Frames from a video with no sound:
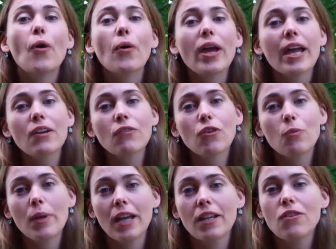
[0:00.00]
okay for
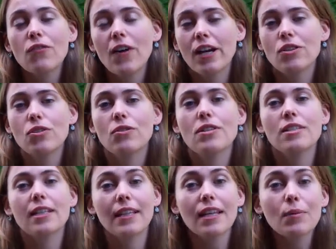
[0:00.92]
manufacturers
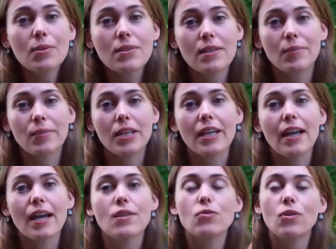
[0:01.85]
to label
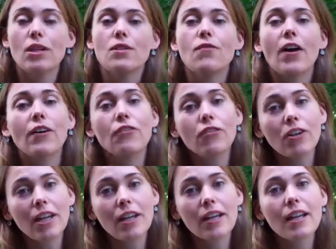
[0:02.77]
something as trans fat
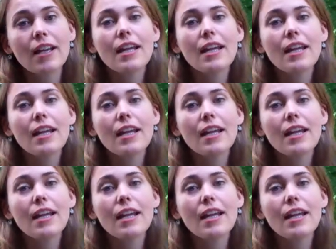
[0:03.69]
free